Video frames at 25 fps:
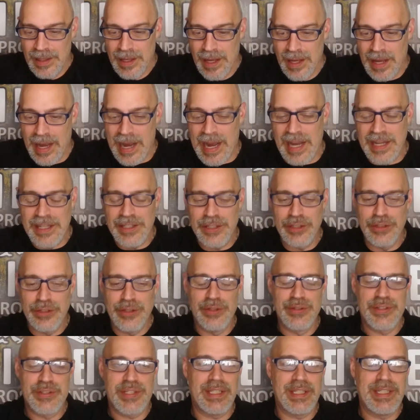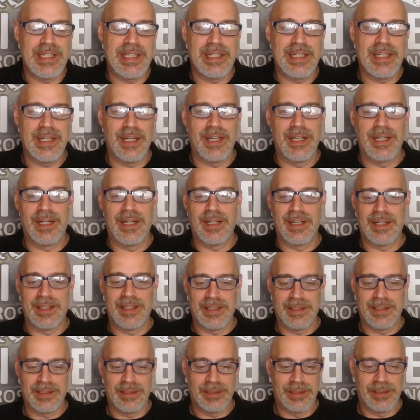I use the
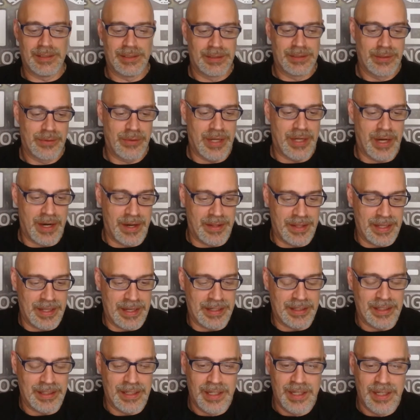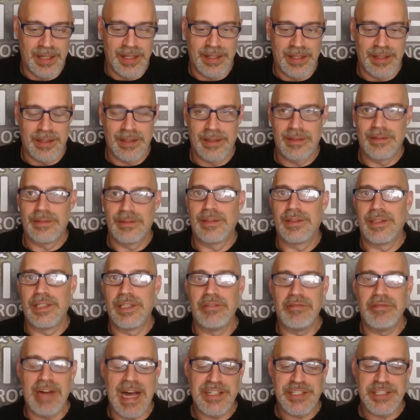what are they?
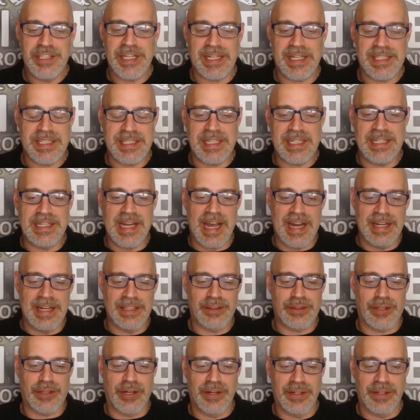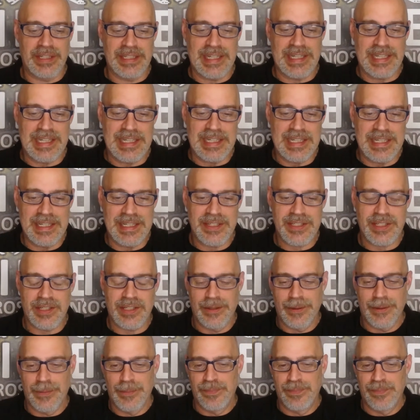The Logitech C930Es.